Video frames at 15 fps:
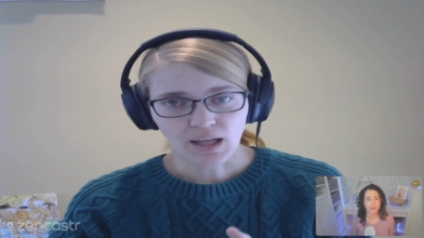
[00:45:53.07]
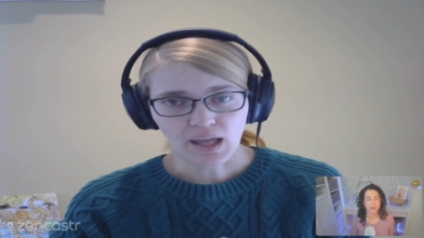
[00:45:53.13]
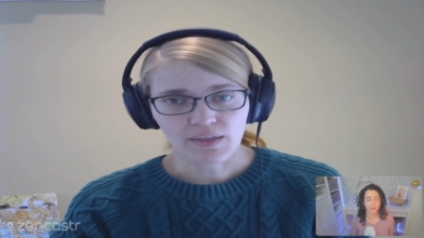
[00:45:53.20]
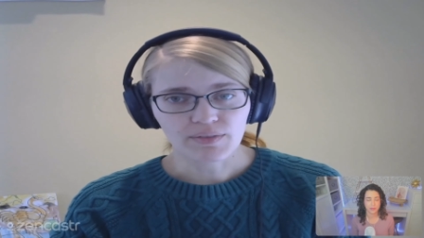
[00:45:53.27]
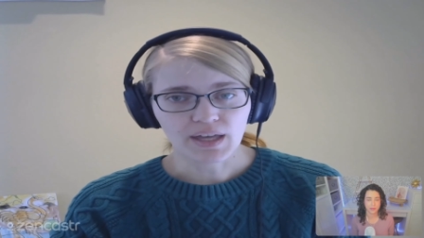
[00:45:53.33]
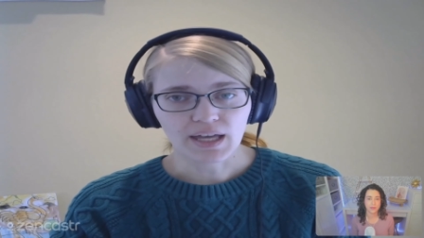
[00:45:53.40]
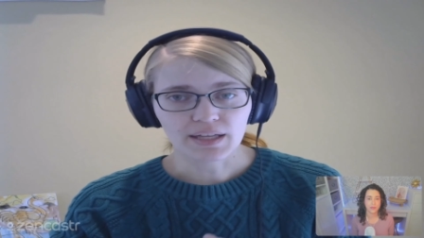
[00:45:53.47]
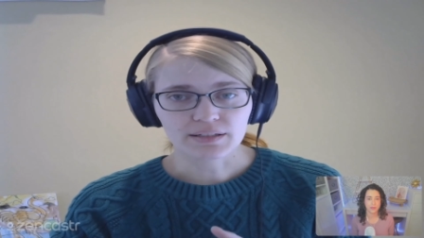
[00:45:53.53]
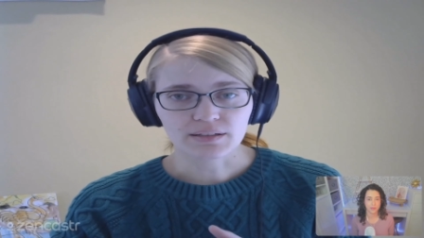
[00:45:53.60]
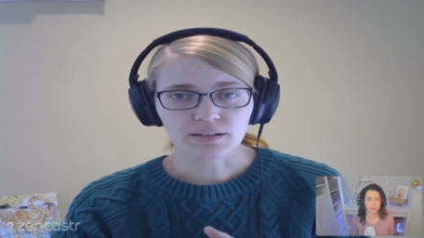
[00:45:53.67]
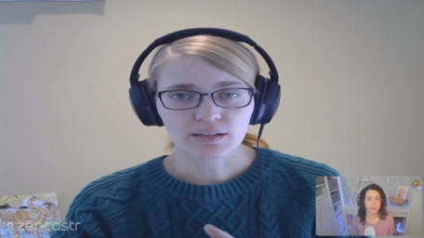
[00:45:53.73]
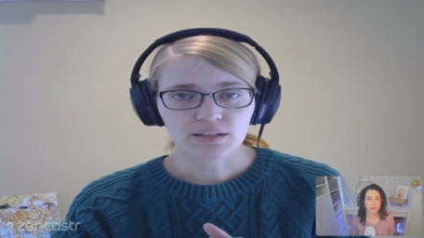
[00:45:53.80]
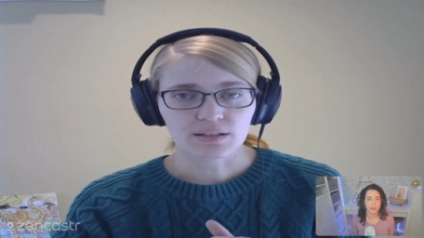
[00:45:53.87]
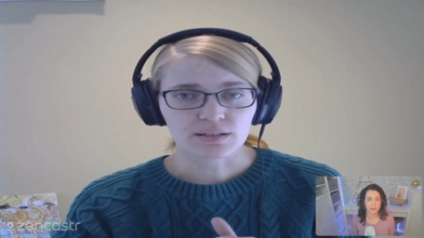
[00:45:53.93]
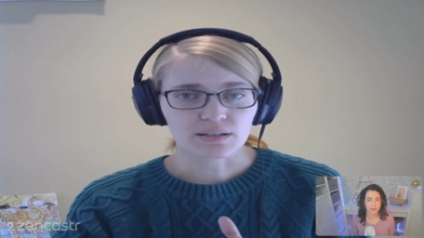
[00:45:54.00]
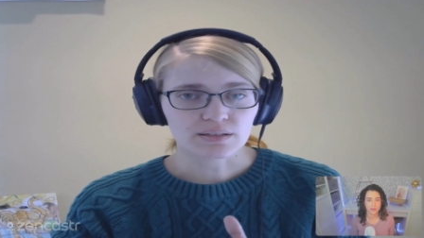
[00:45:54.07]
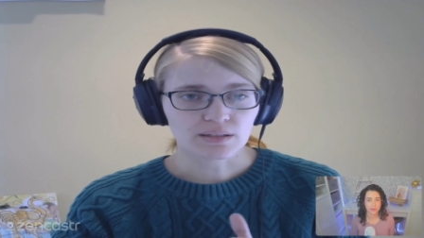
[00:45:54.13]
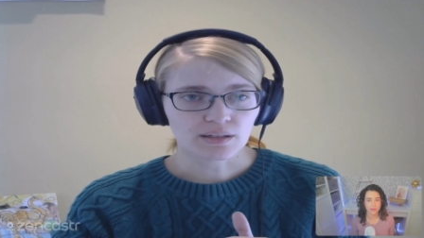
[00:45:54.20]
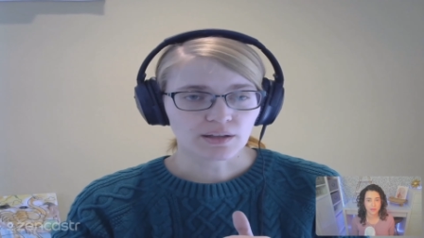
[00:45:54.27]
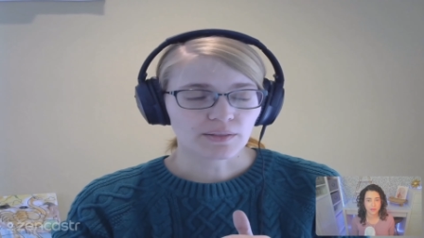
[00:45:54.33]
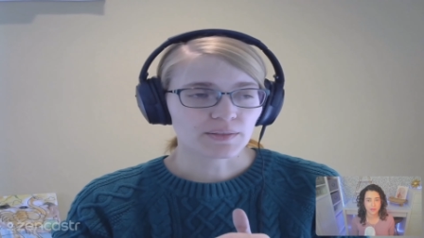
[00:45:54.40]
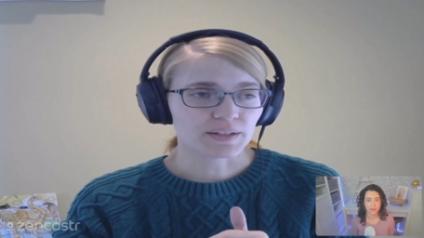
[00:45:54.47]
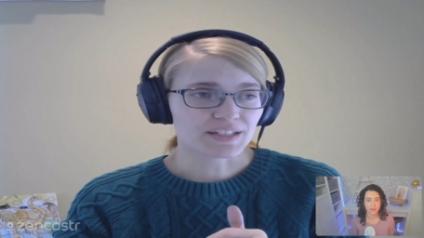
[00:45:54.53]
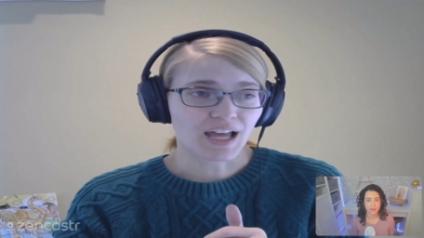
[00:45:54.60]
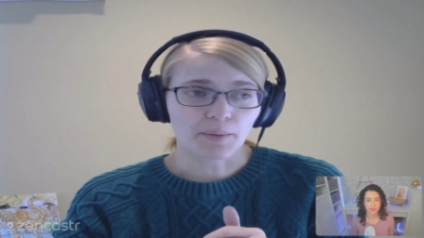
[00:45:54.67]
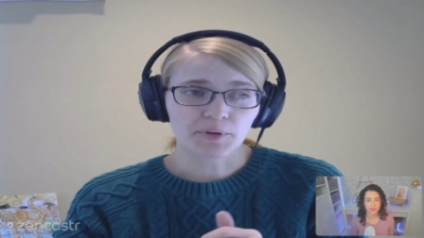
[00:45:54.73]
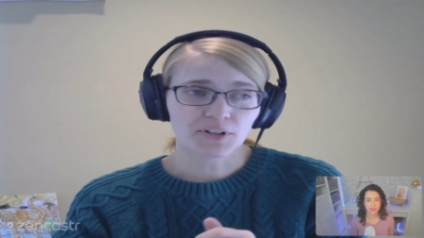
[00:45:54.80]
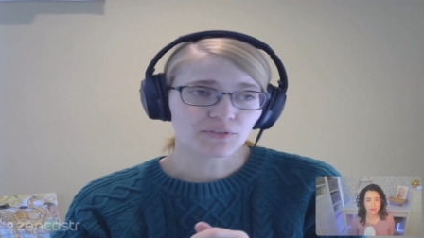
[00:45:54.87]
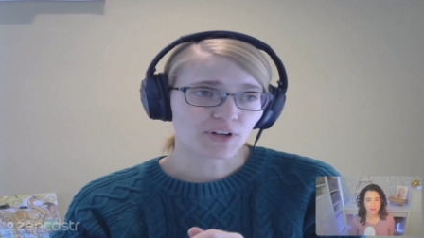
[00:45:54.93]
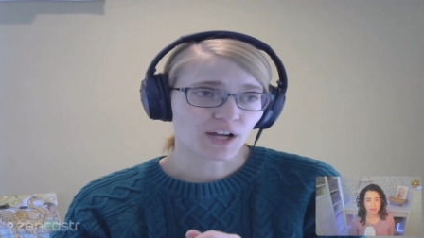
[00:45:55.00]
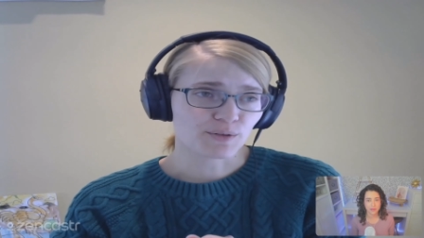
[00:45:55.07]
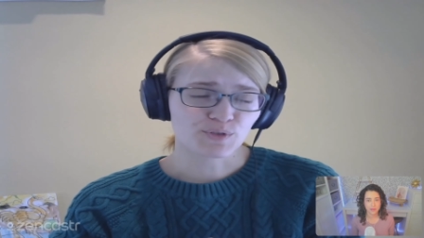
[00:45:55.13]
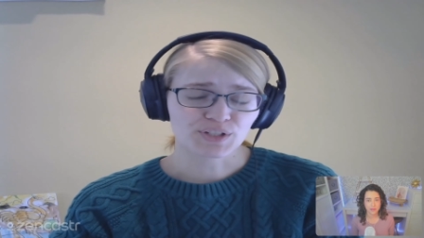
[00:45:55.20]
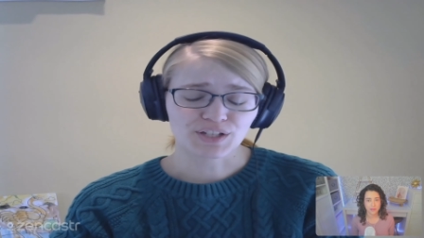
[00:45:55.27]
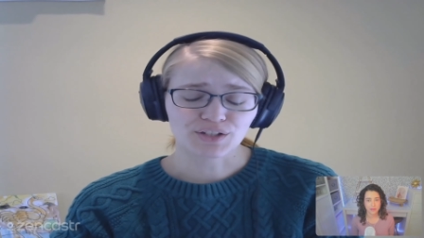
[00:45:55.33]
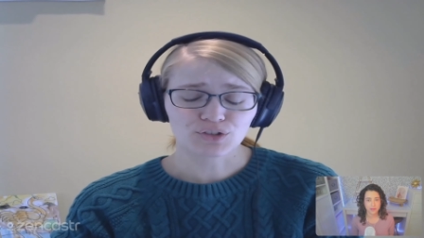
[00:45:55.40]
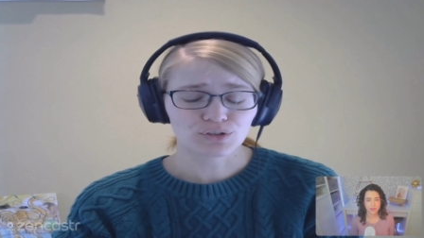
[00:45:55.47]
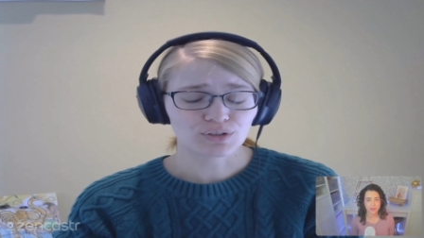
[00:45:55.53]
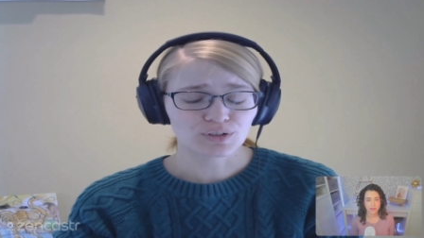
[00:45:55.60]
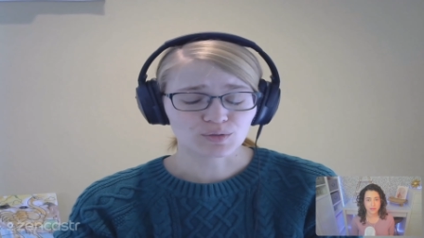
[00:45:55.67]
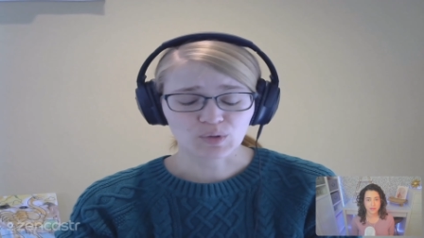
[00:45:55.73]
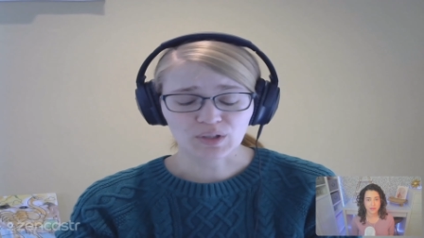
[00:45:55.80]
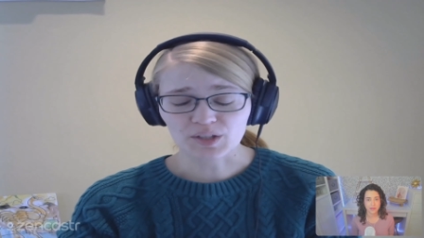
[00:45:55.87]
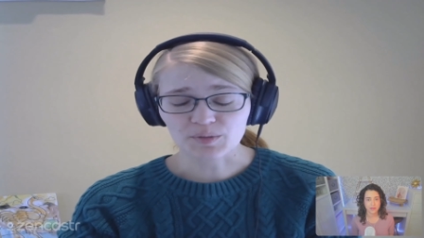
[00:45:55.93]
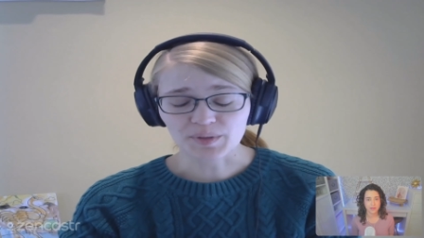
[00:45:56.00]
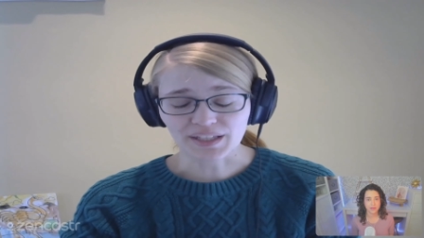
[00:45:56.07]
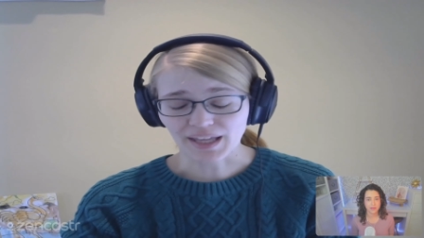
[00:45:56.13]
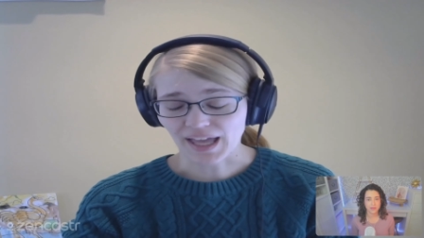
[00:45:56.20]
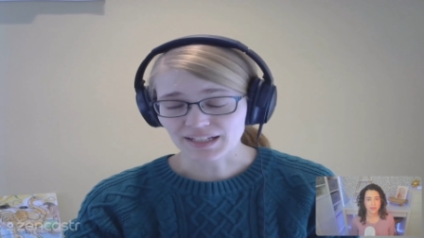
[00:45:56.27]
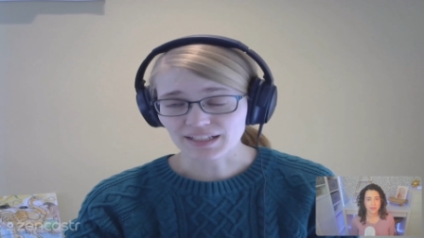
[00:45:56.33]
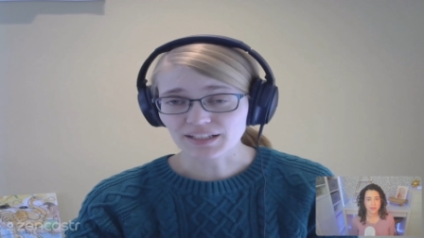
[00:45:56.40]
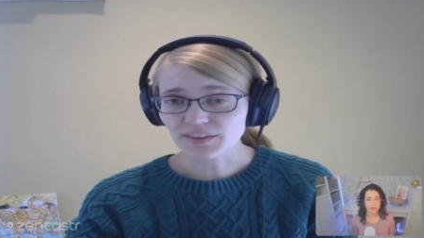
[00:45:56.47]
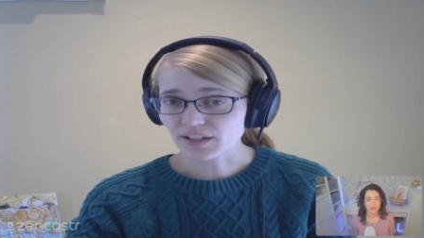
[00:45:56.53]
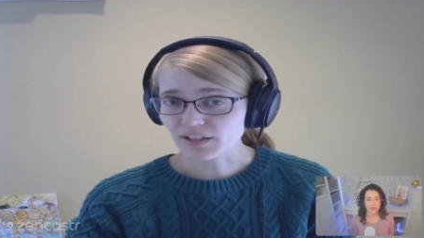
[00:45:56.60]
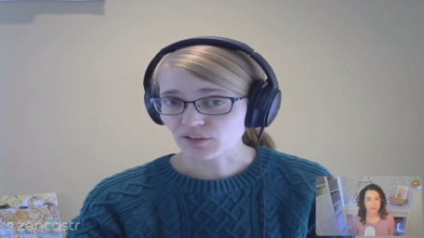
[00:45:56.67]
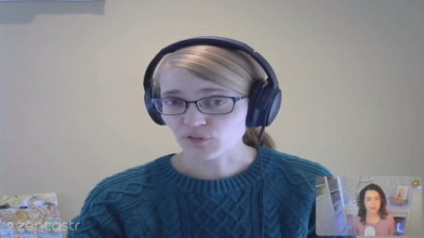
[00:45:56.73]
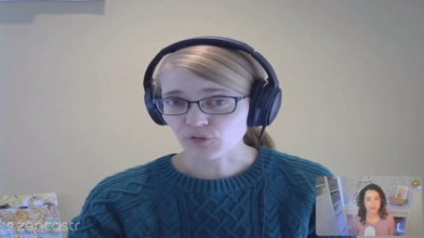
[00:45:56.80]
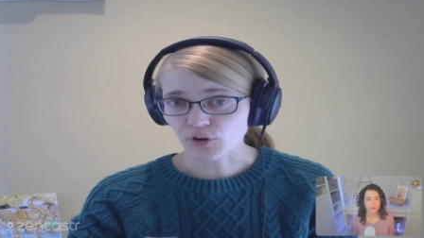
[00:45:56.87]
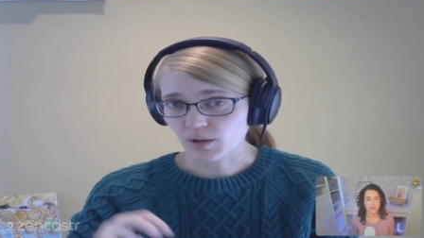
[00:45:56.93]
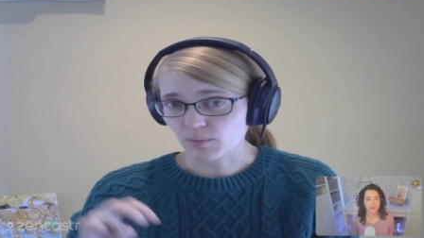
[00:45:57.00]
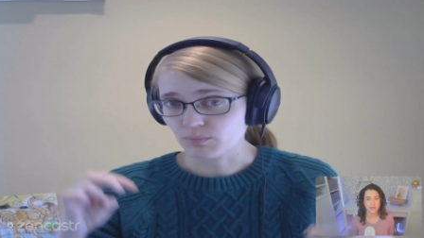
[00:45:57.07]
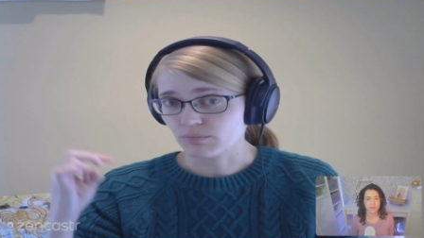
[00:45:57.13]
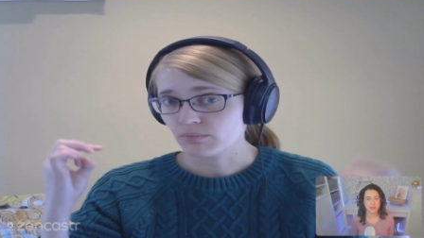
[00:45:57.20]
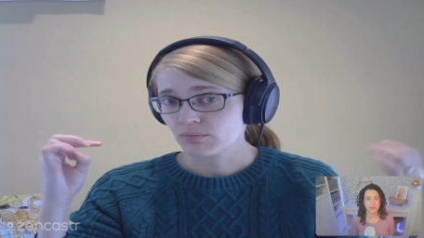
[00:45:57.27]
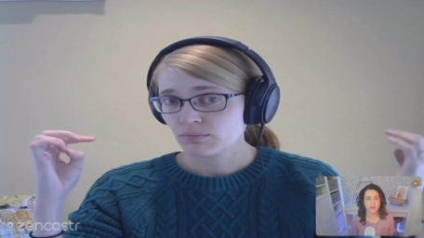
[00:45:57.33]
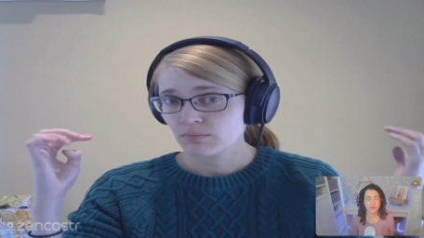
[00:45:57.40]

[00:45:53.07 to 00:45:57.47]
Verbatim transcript: And then the topic of conversation could really be anything from